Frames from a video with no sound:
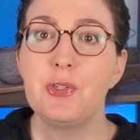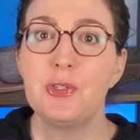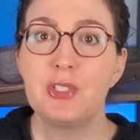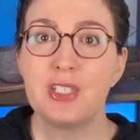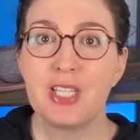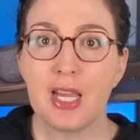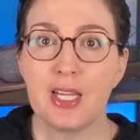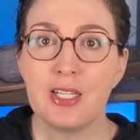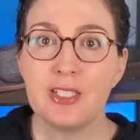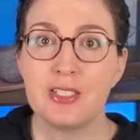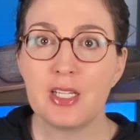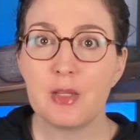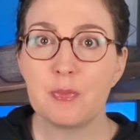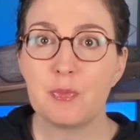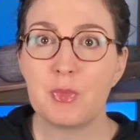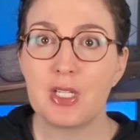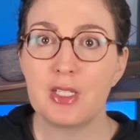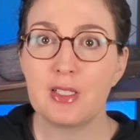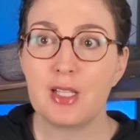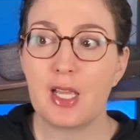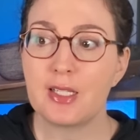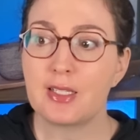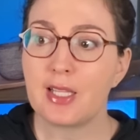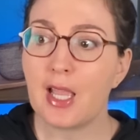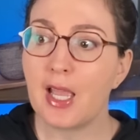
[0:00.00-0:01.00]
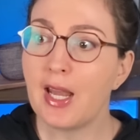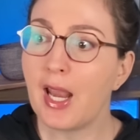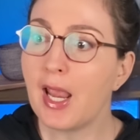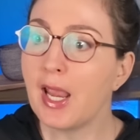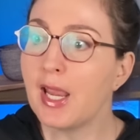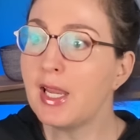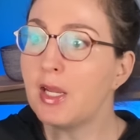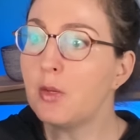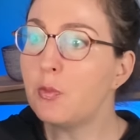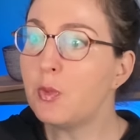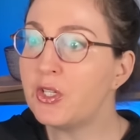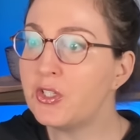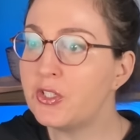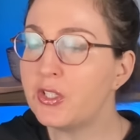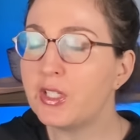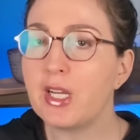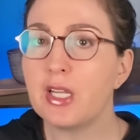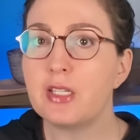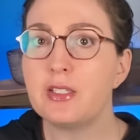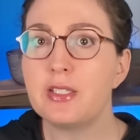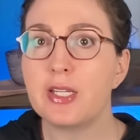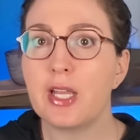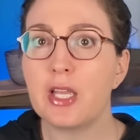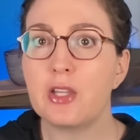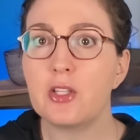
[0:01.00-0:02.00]
you say something like that, hey, we should
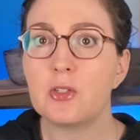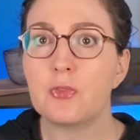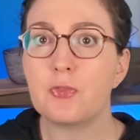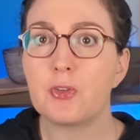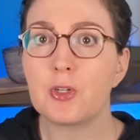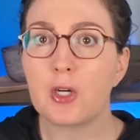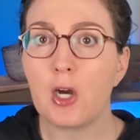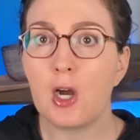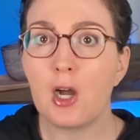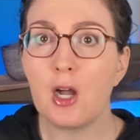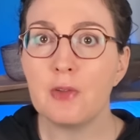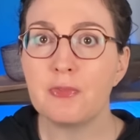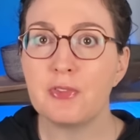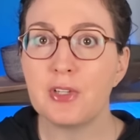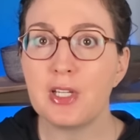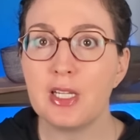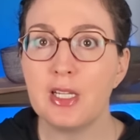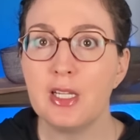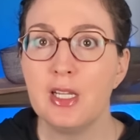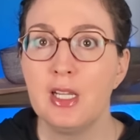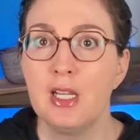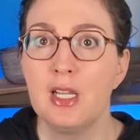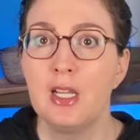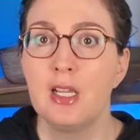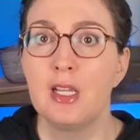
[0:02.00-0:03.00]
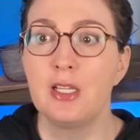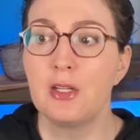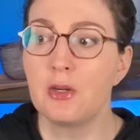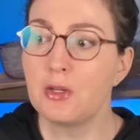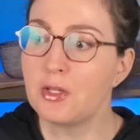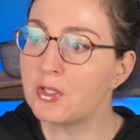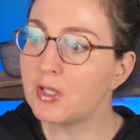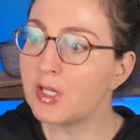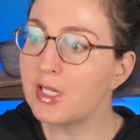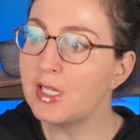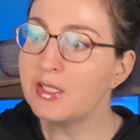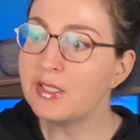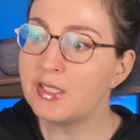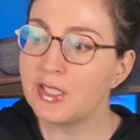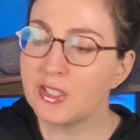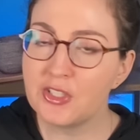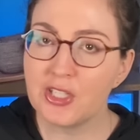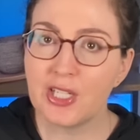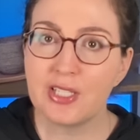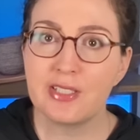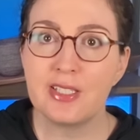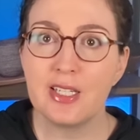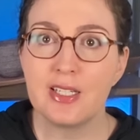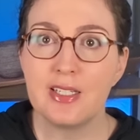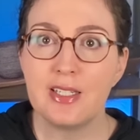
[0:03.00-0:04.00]
get together for coffee, you know, you're going to
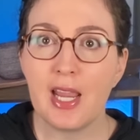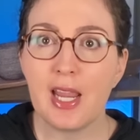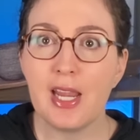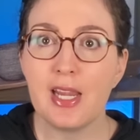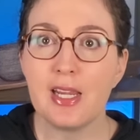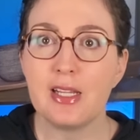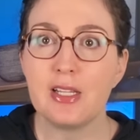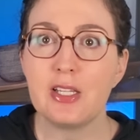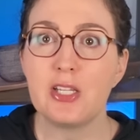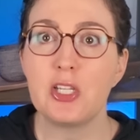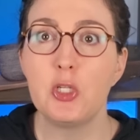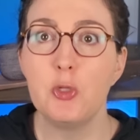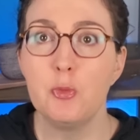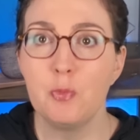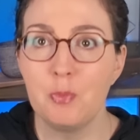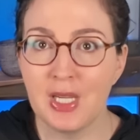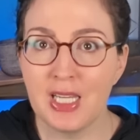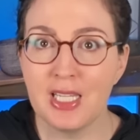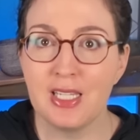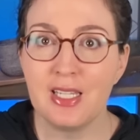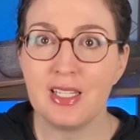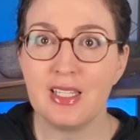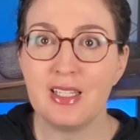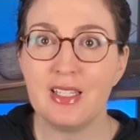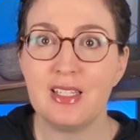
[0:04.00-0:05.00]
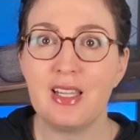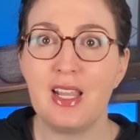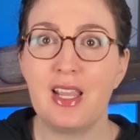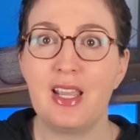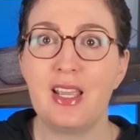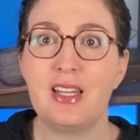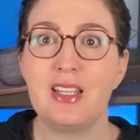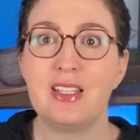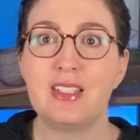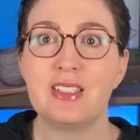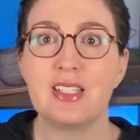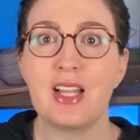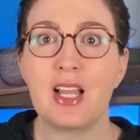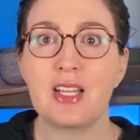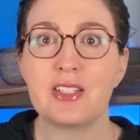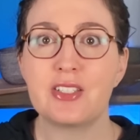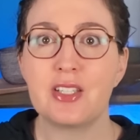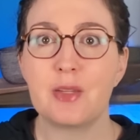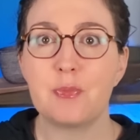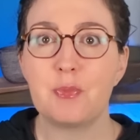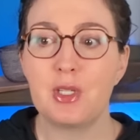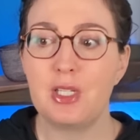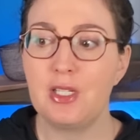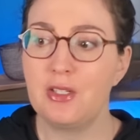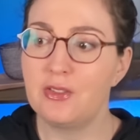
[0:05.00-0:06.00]
suggest a date, you mean it, and it's not
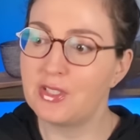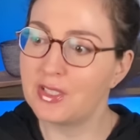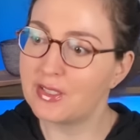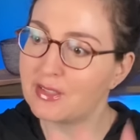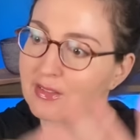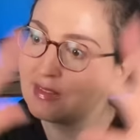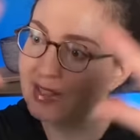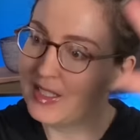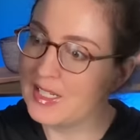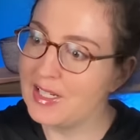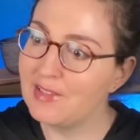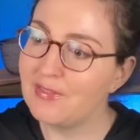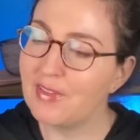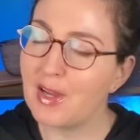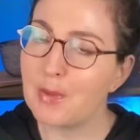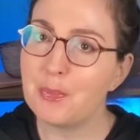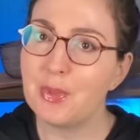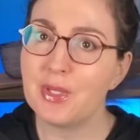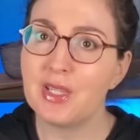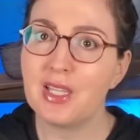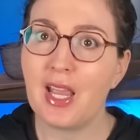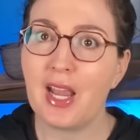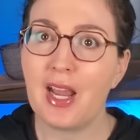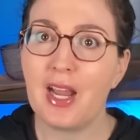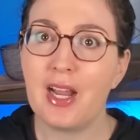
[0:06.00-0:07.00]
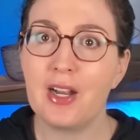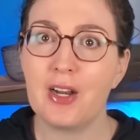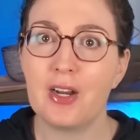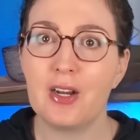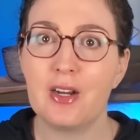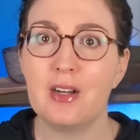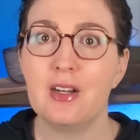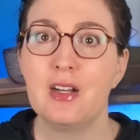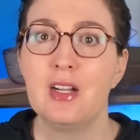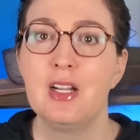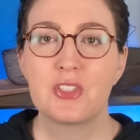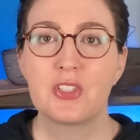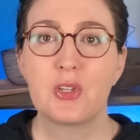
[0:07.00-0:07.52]
something you just leave up in the air.